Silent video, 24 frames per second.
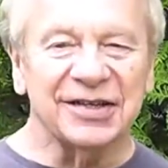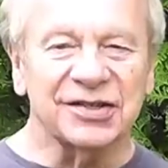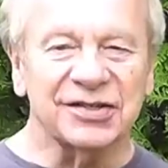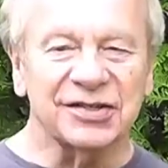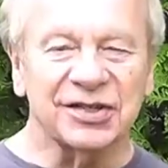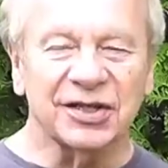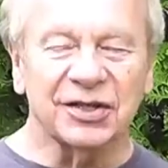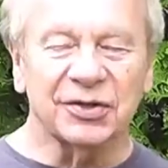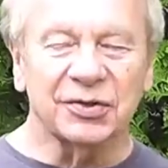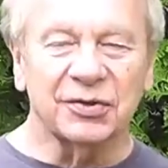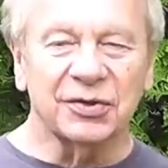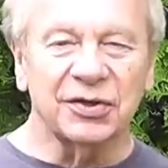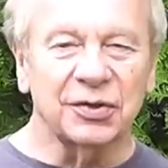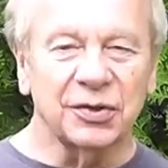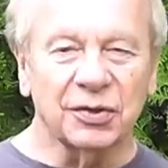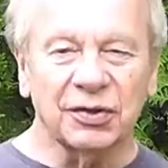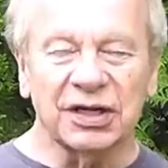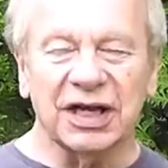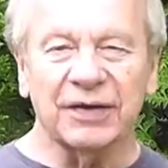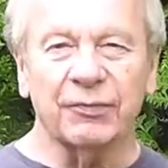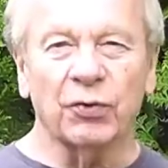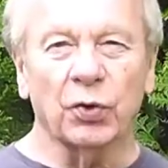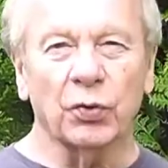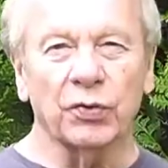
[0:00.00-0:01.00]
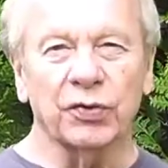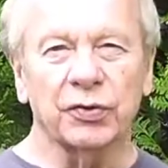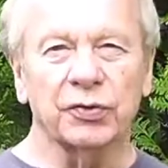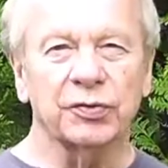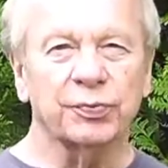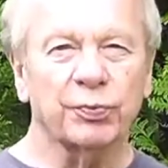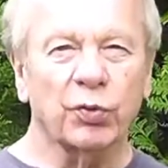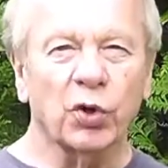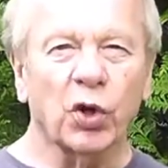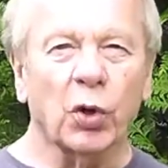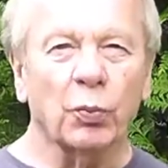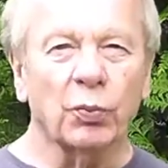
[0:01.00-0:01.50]
So you don't have all
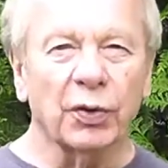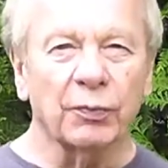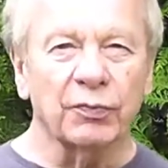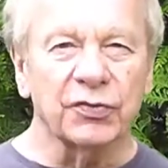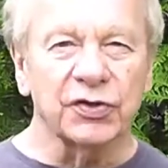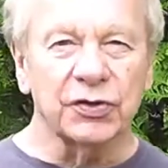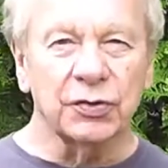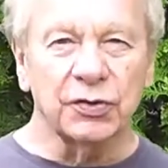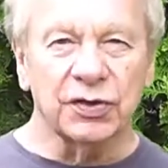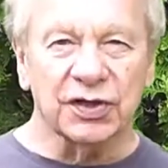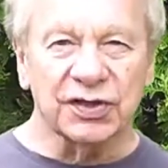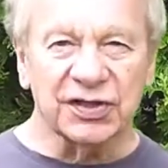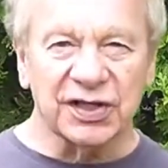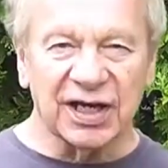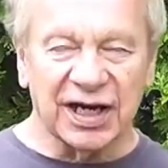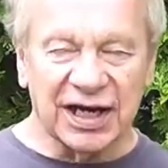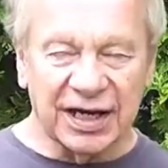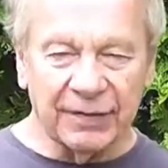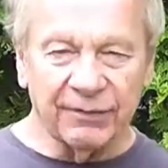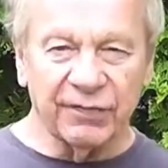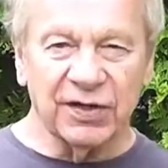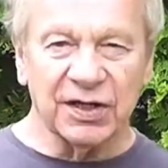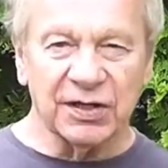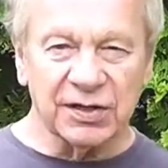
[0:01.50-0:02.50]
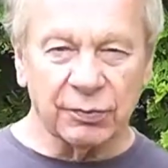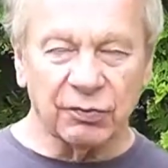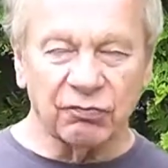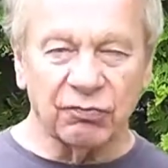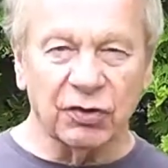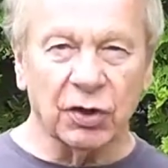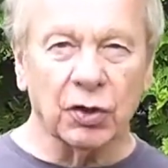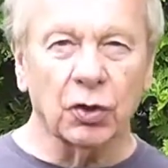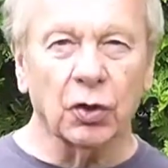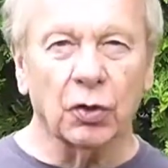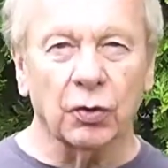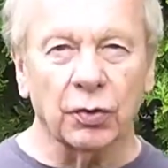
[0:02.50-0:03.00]
those problems. You just have this
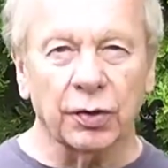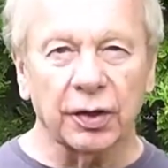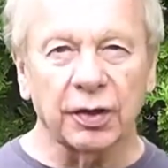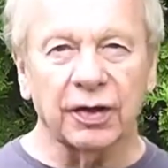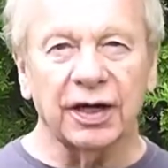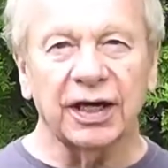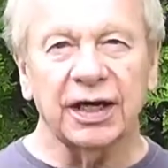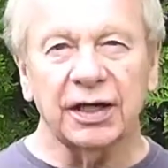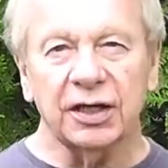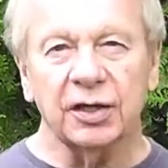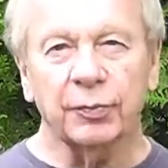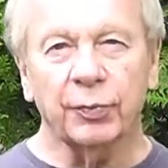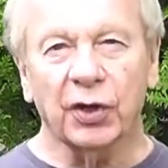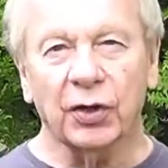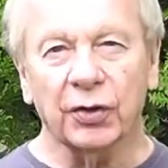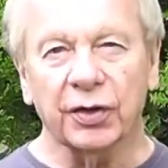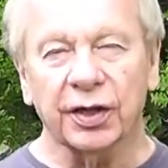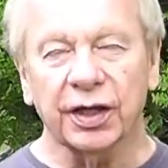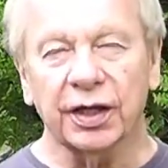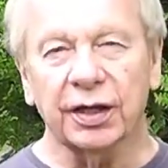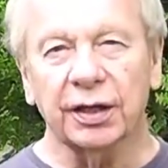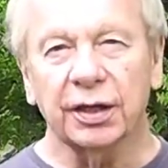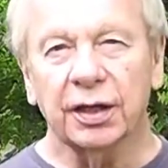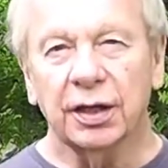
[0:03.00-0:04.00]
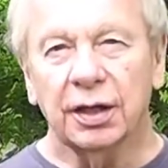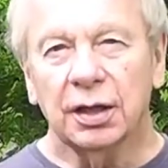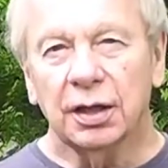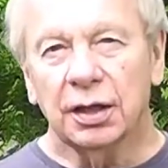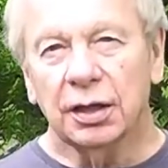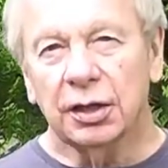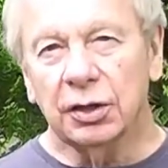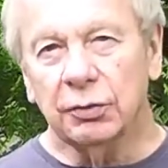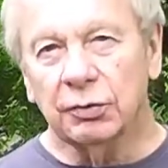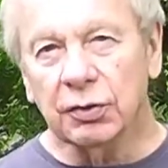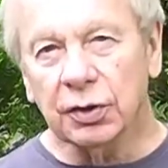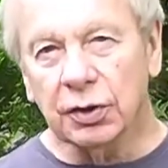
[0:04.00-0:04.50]
recorder in your pocket,
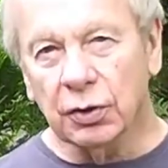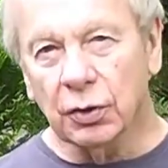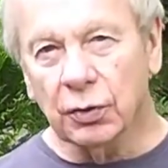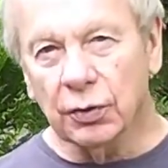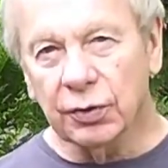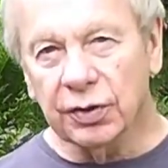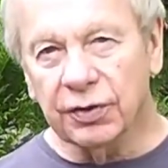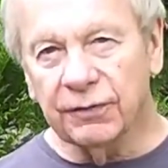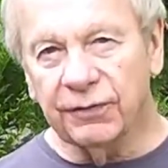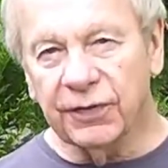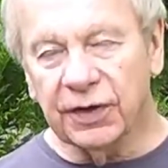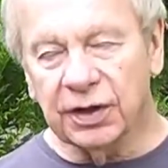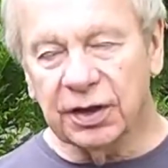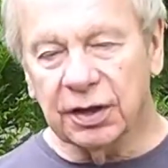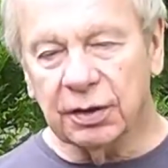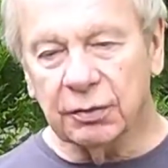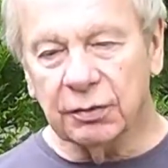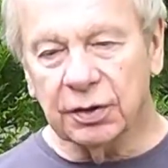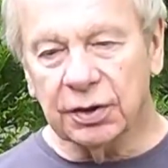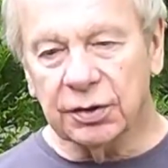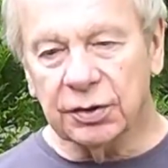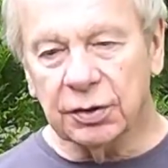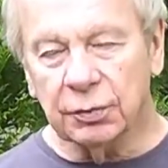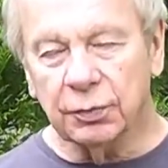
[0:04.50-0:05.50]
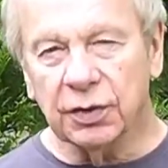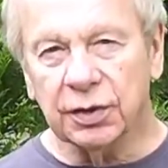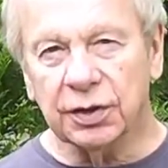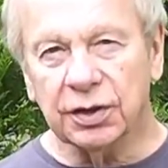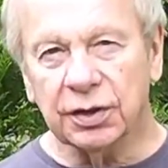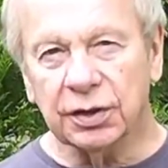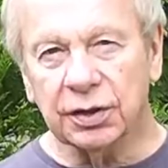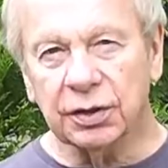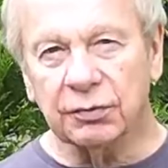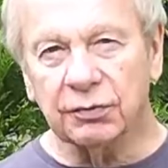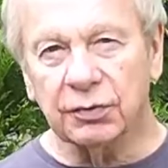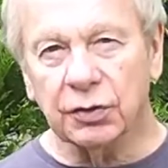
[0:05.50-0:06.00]
you record your video as you
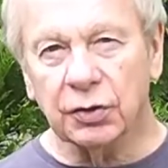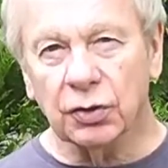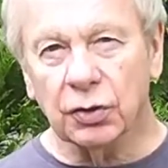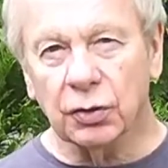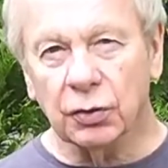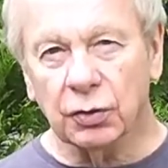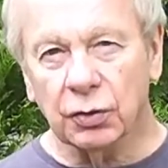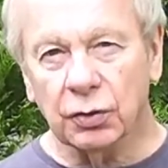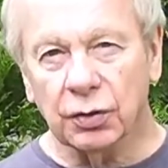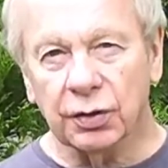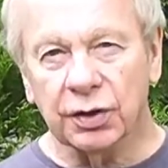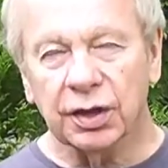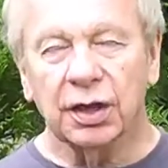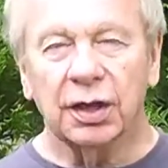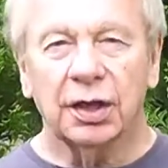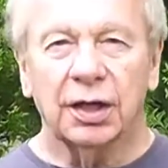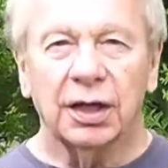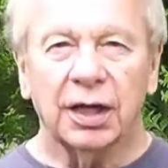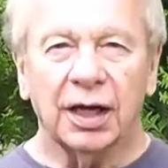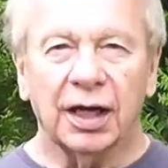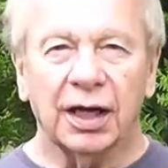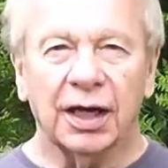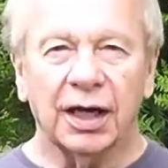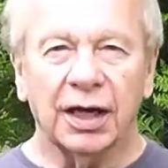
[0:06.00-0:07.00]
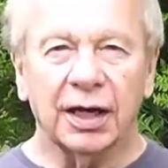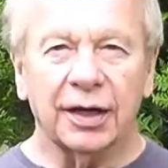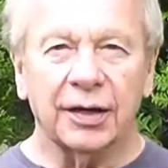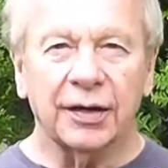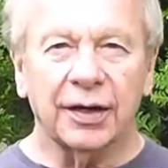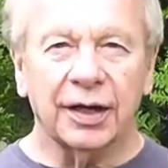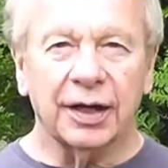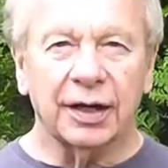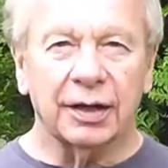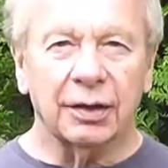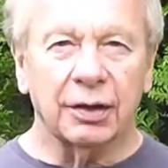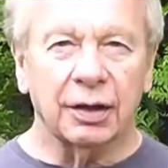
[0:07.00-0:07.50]
want it to record, and
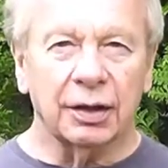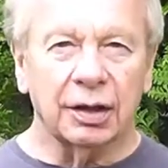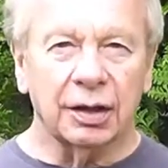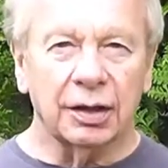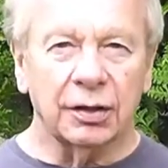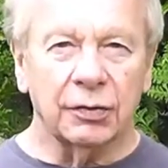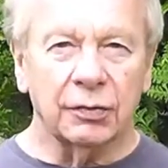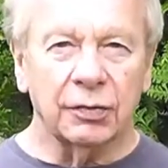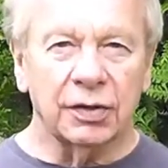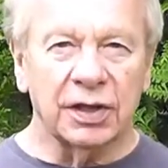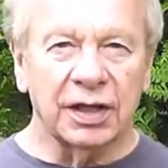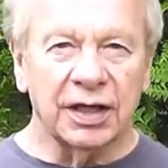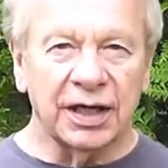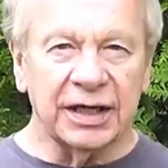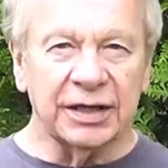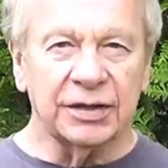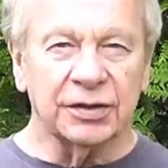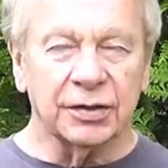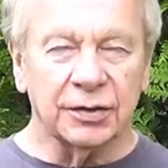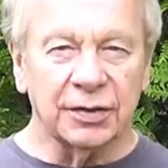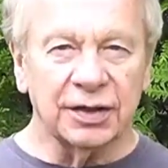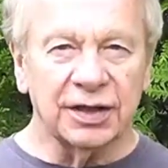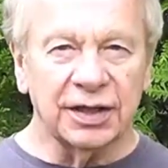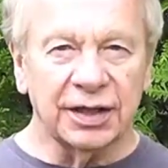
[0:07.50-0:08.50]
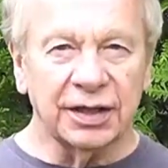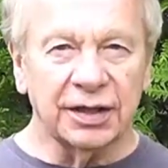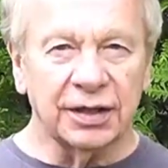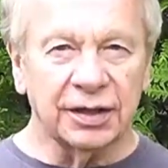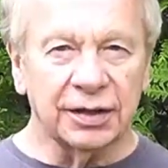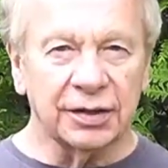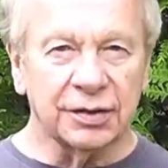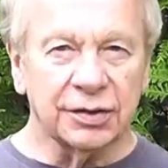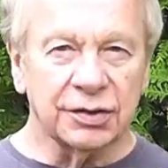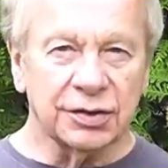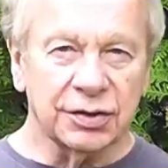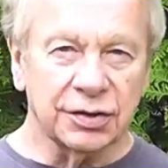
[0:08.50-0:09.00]
then you later link
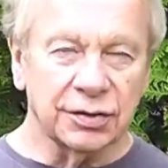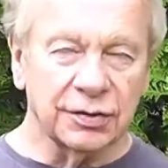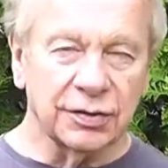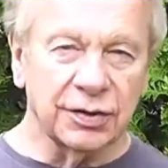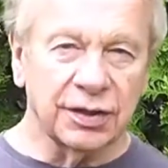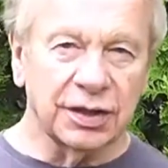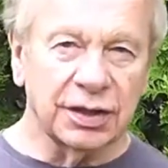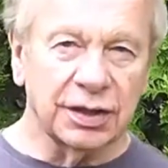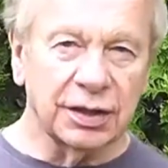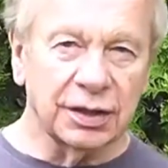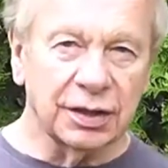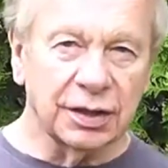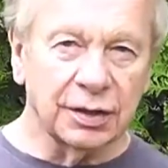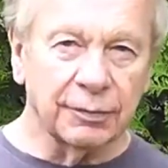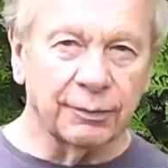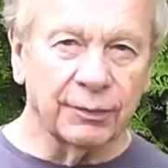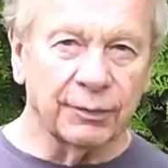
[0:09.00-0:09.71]
it to the